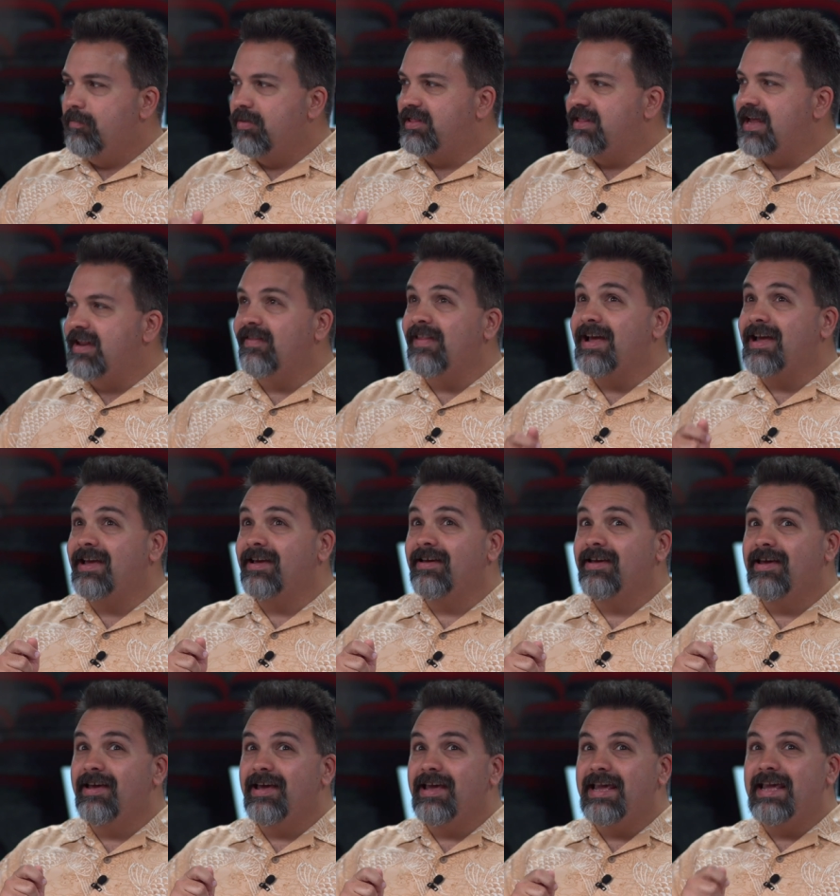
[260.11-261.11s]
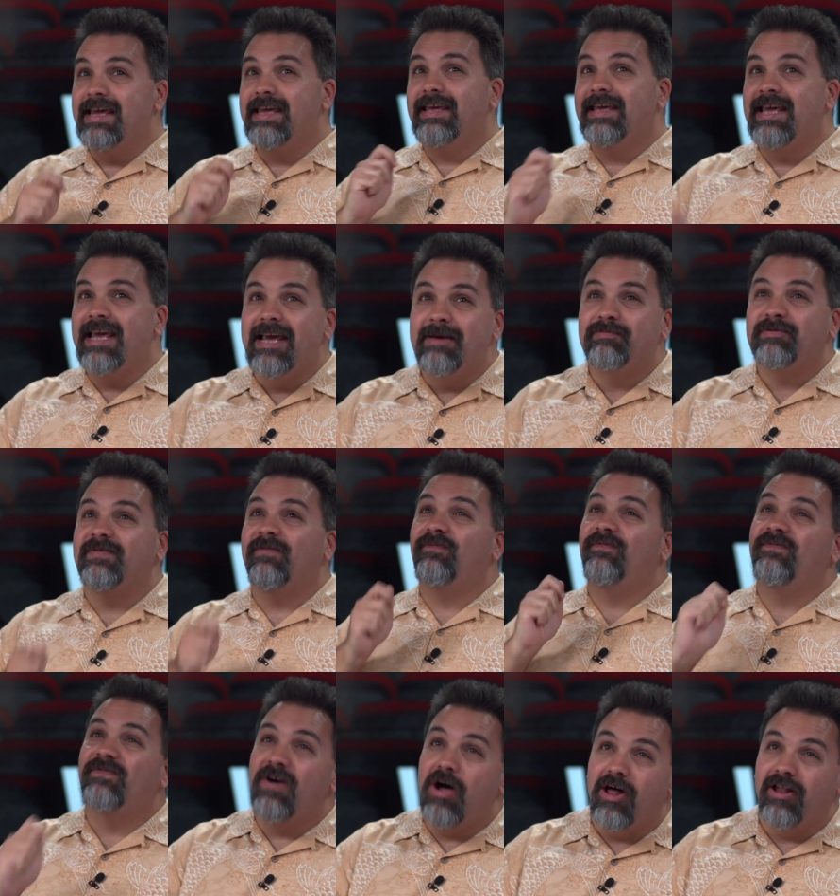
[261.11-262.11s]
But then like he keeps
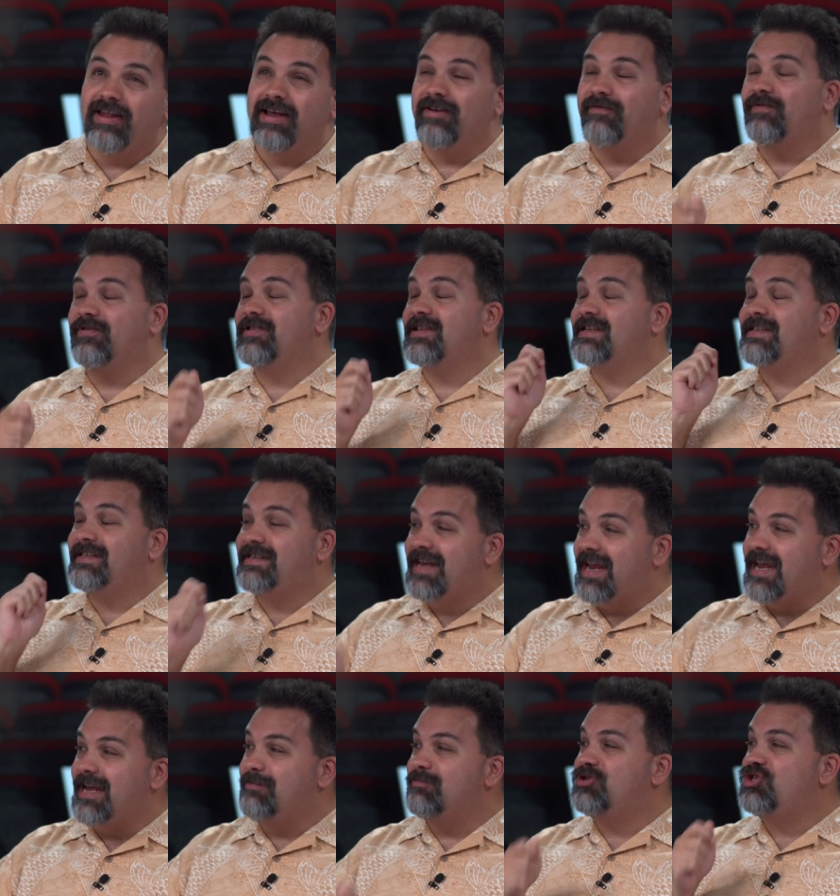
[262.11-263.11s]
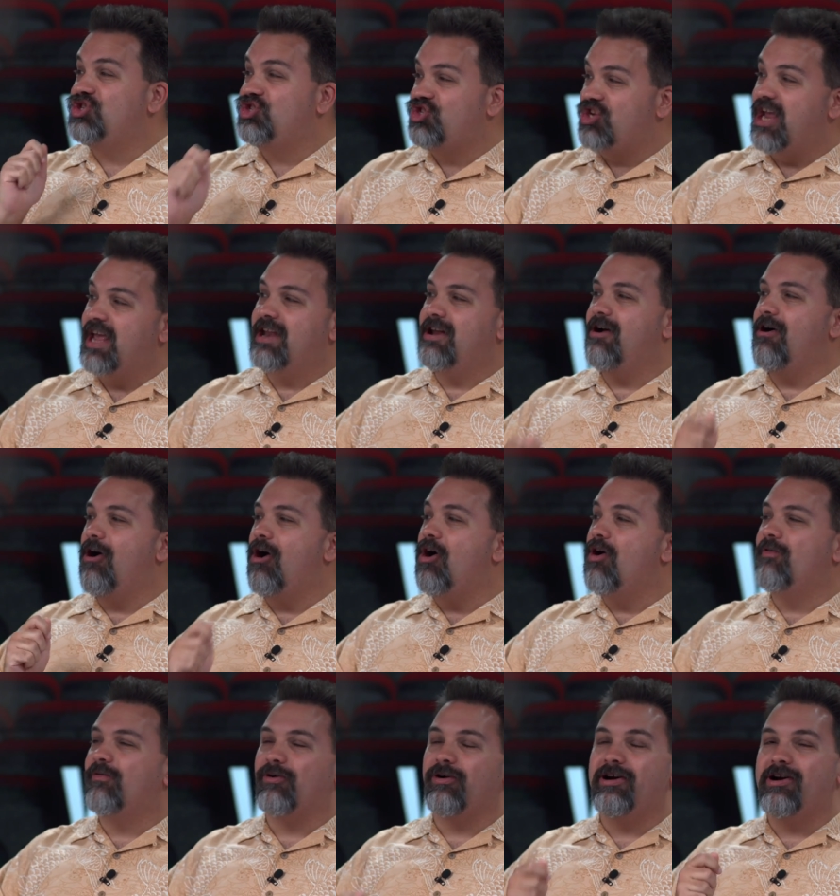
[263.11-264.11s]
falling for the same shit
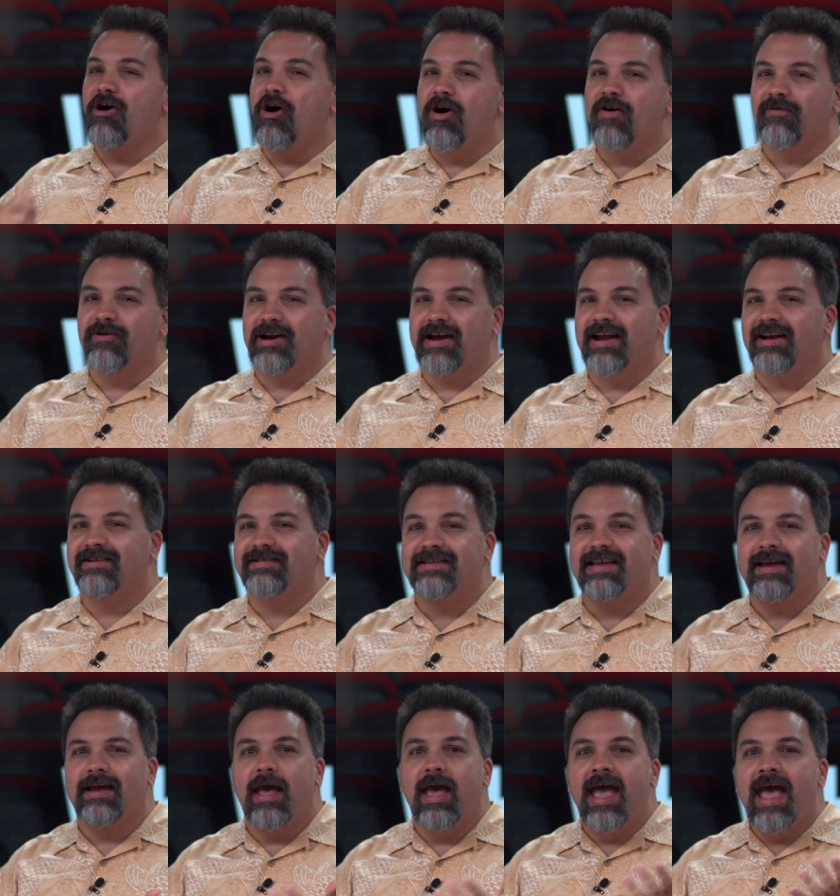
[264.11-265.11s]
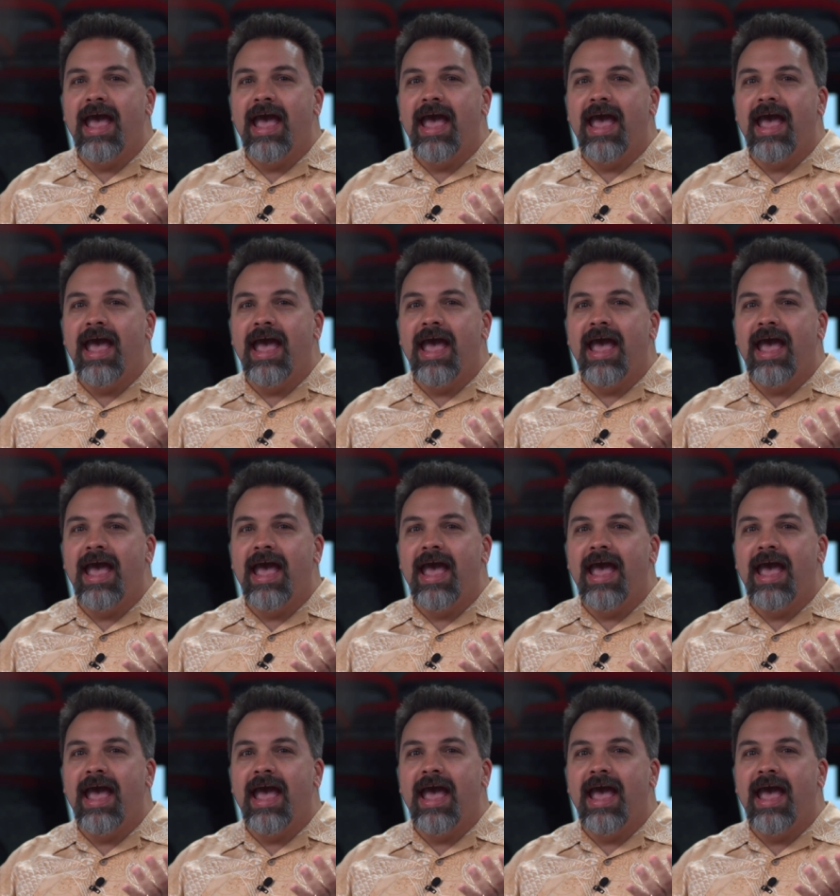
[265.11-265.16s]
over and over again. It's like,